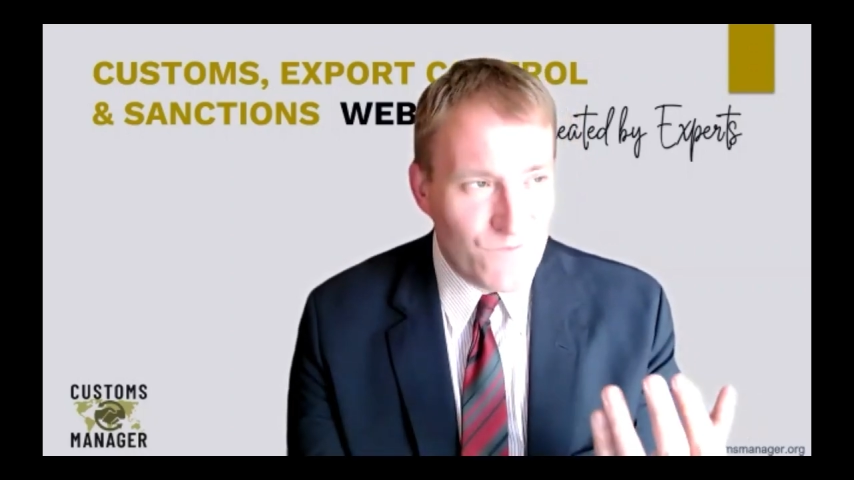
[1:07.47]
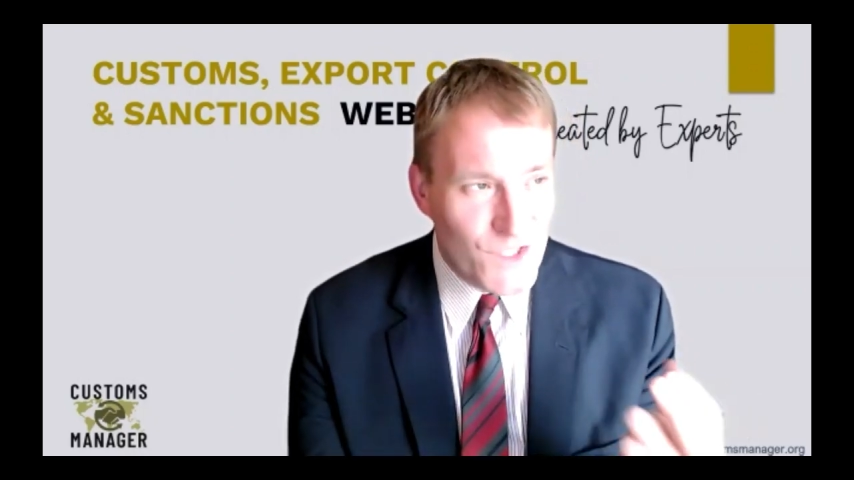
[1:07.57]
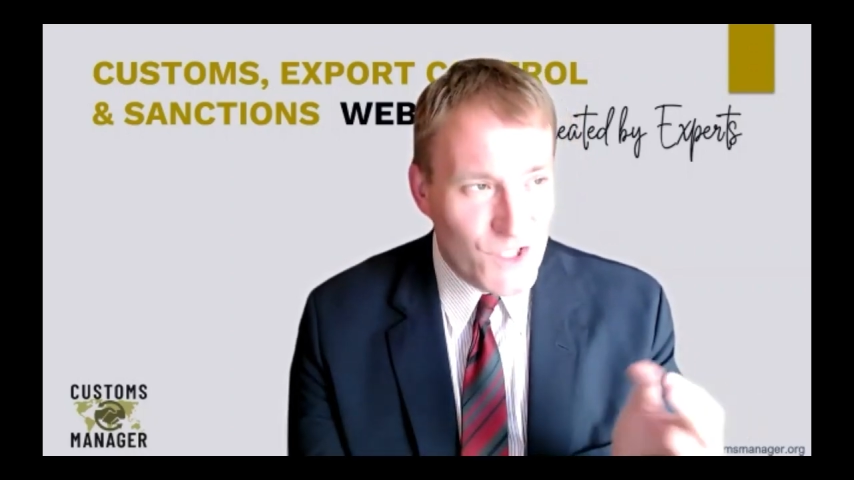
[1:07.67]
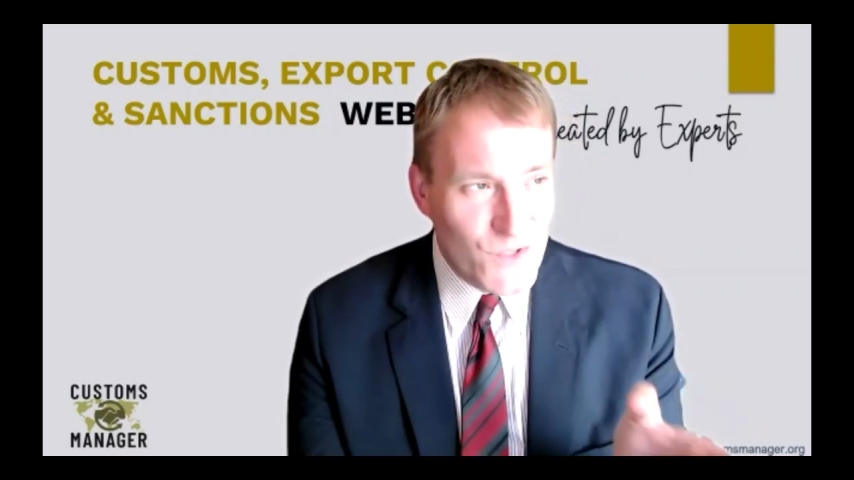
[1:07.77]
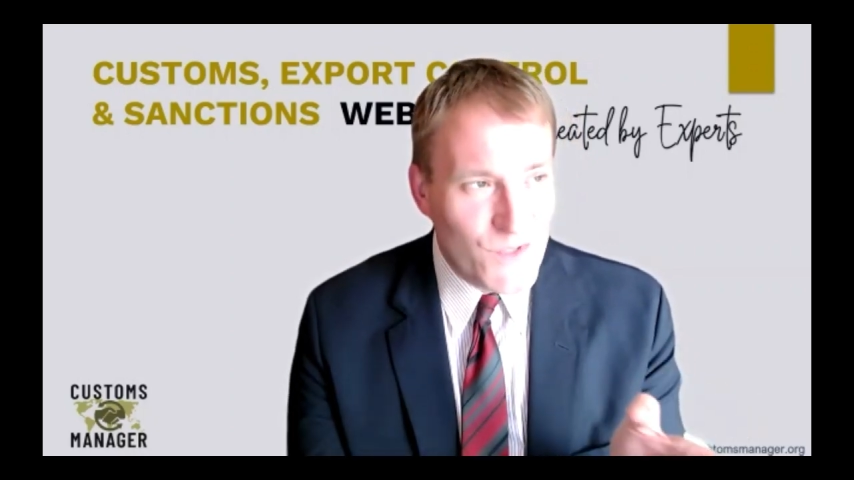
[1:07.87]

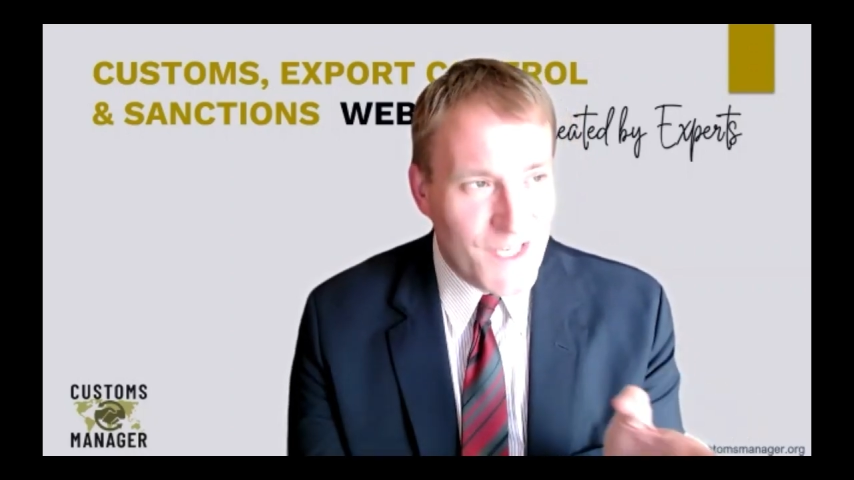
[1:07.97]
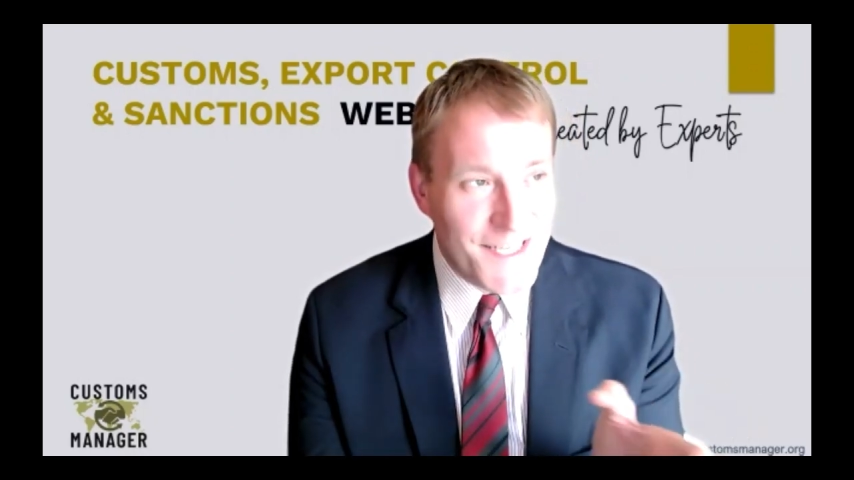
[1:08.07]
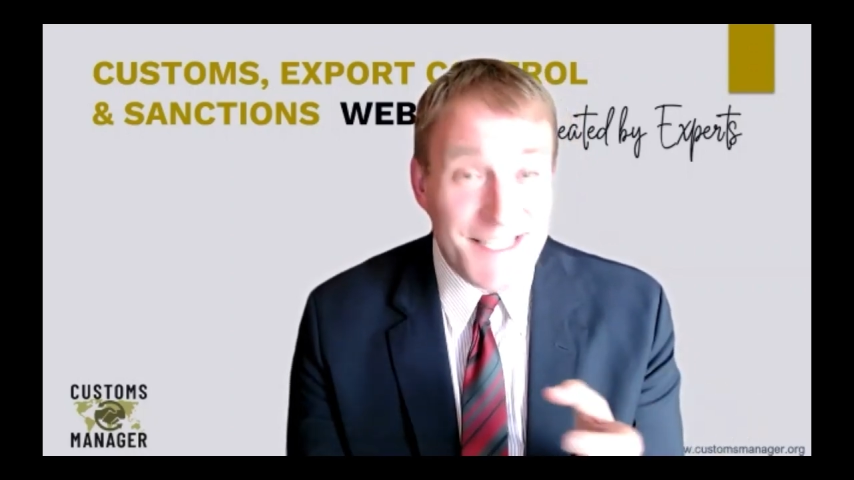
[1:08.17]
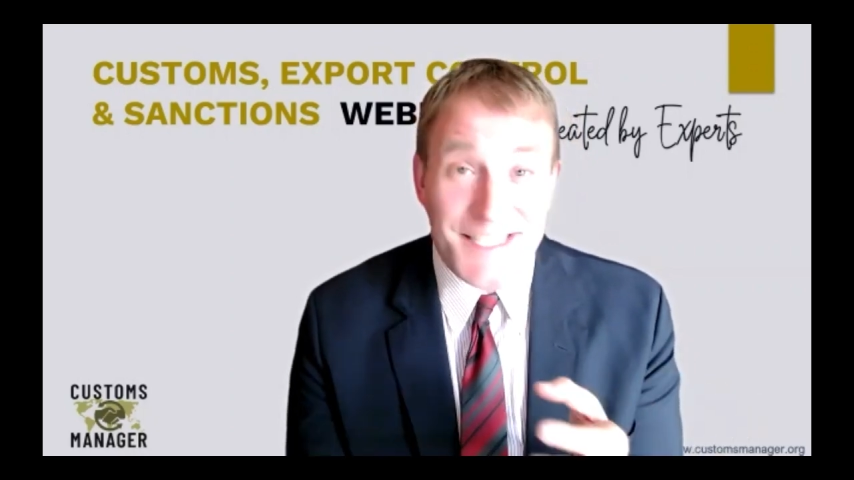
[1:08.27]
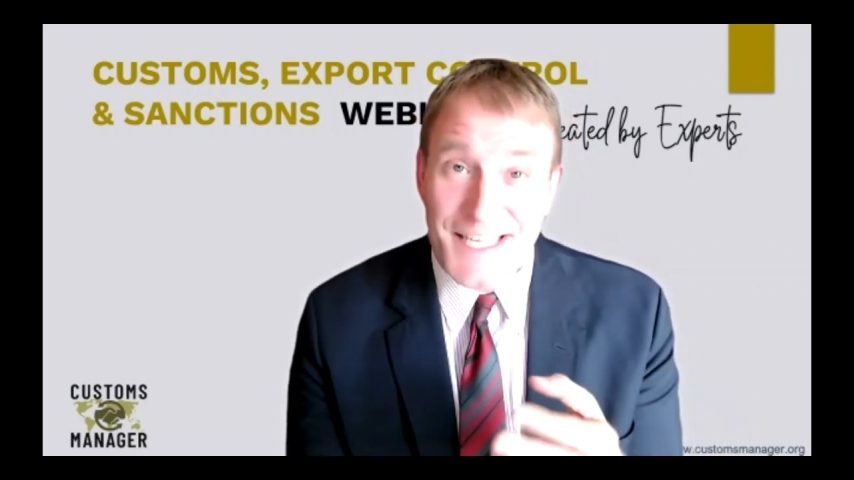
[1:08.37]
the
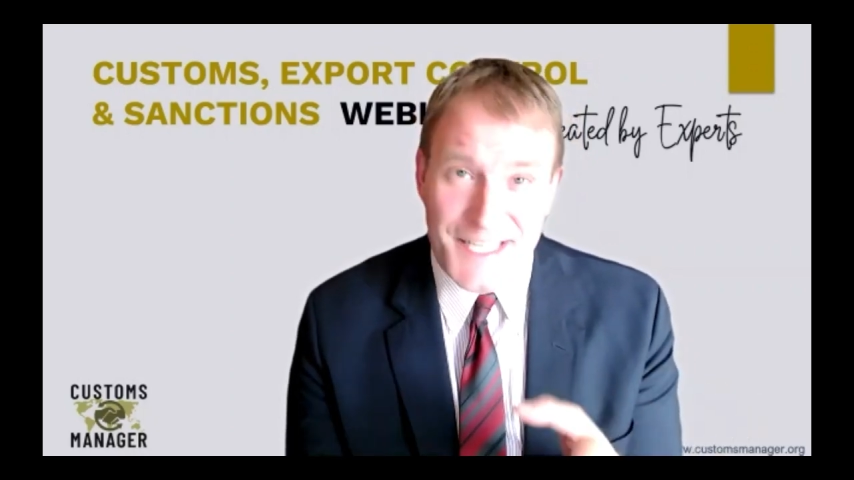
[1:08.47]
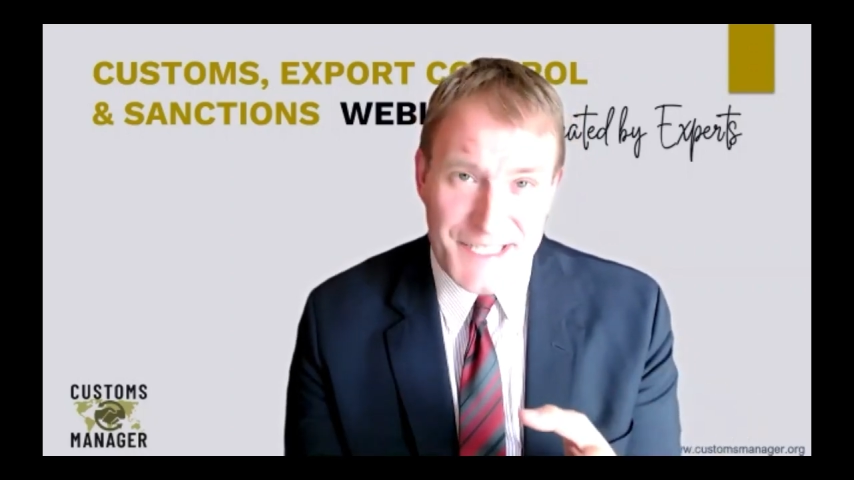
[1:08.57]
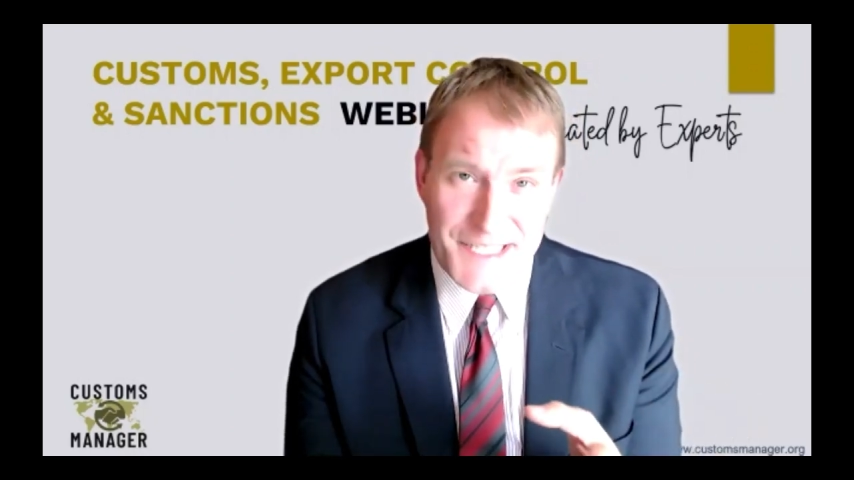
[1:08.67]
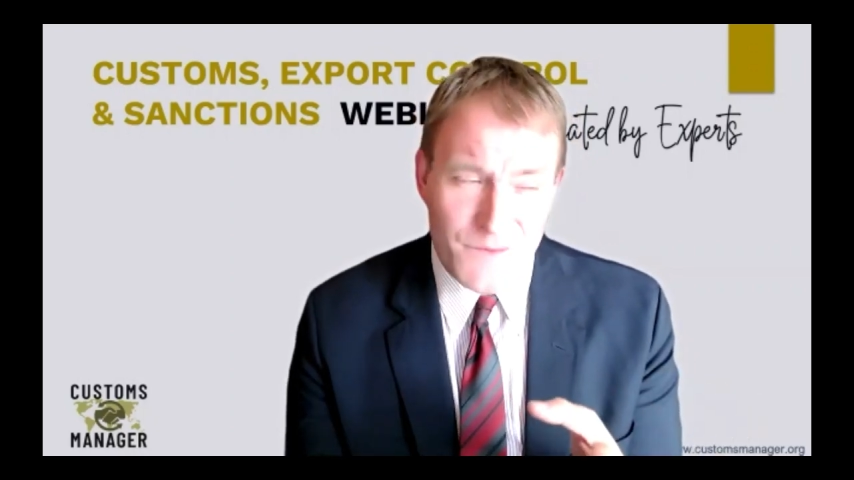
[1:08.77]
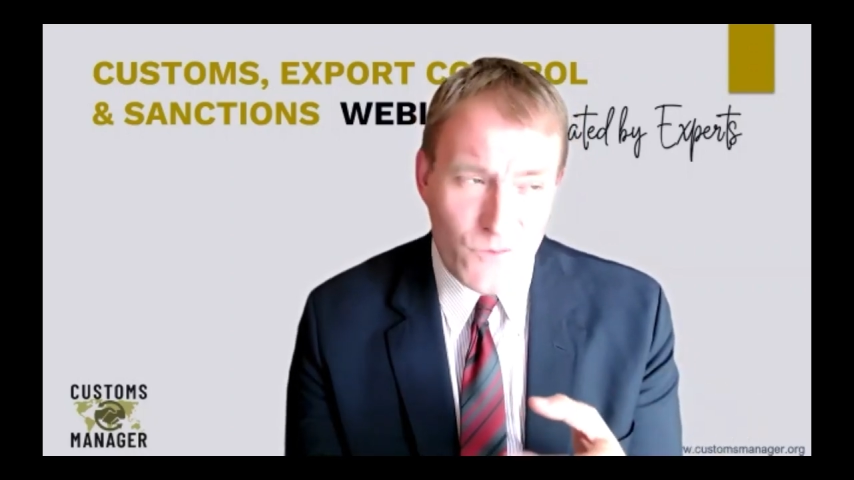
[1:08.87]
UK ETS
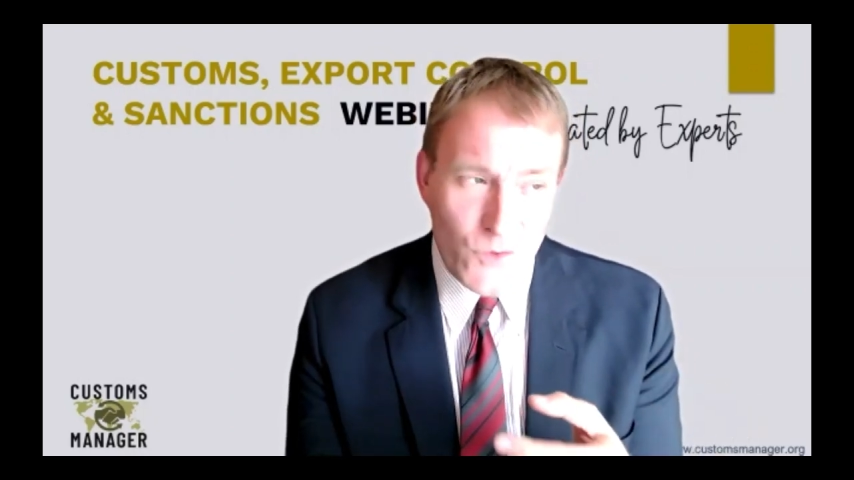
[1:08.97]
system,